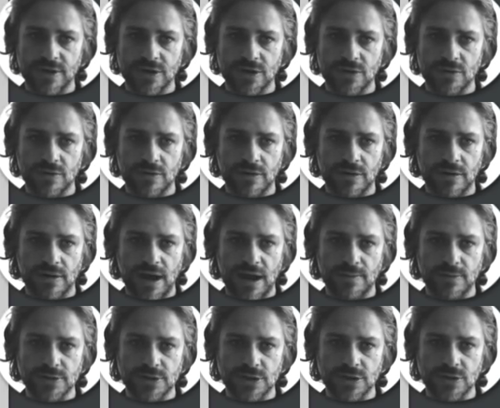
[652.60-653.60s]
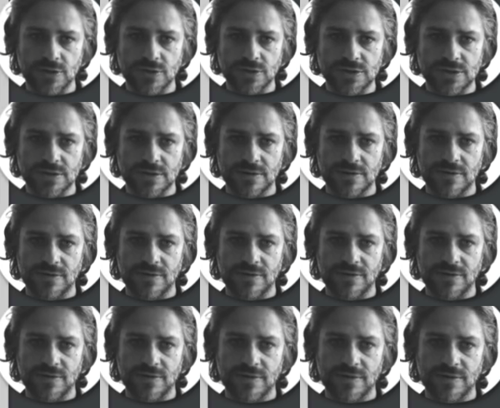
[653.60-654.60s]
you're able to use
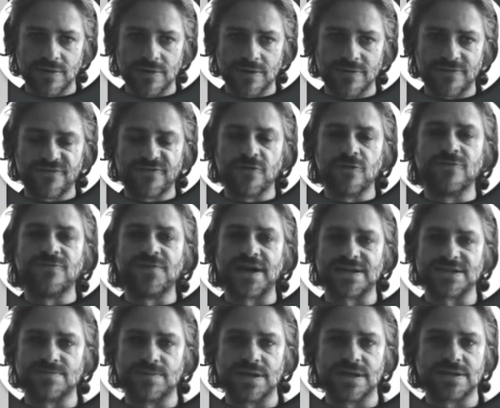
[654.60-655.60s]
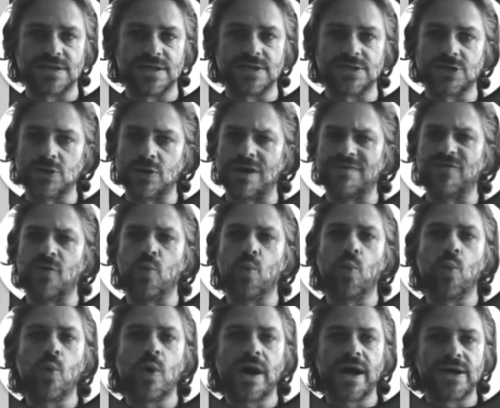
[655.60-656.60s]
full flexibility, so you have a
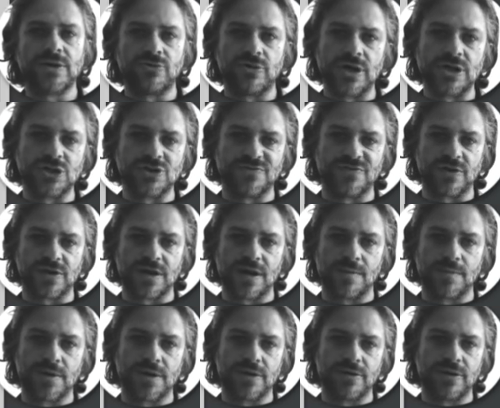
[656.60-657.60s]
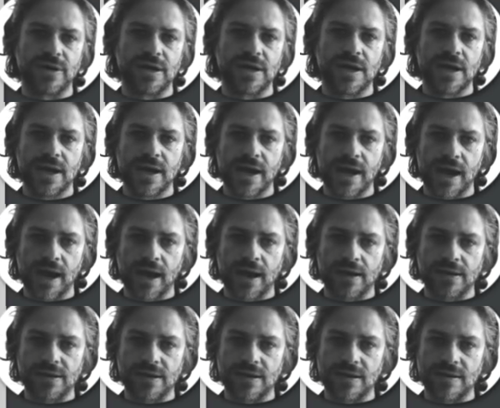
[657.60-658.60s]
wide range of vocabulary
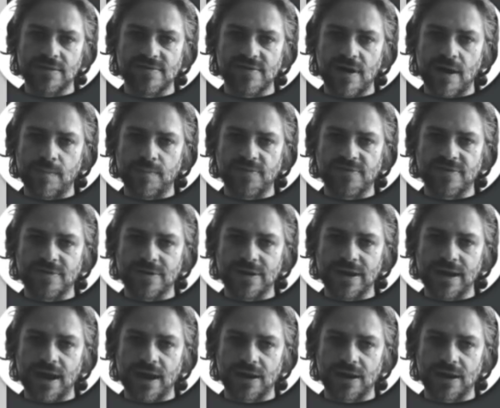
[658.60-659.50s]
and it's absolutely